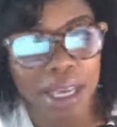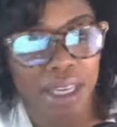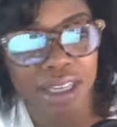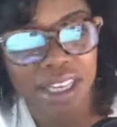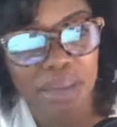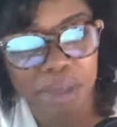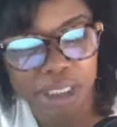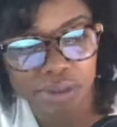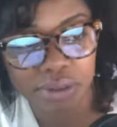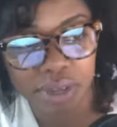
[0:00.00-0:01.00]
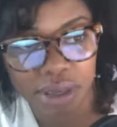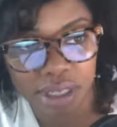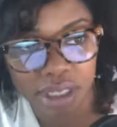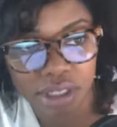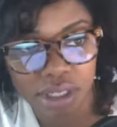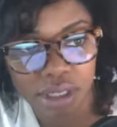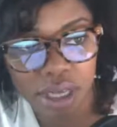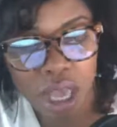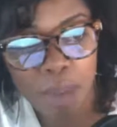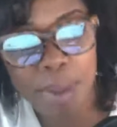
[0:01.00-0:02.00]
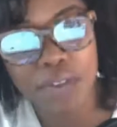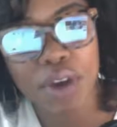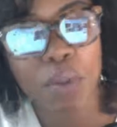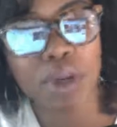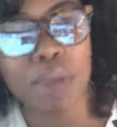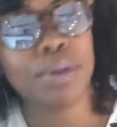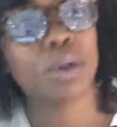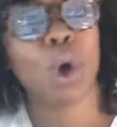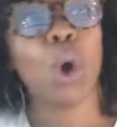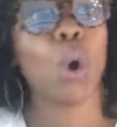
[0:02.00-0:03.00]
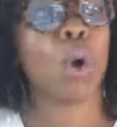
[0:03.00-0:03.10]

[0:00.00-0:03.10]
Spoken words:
not need much of a foundation. But if I want to build a whole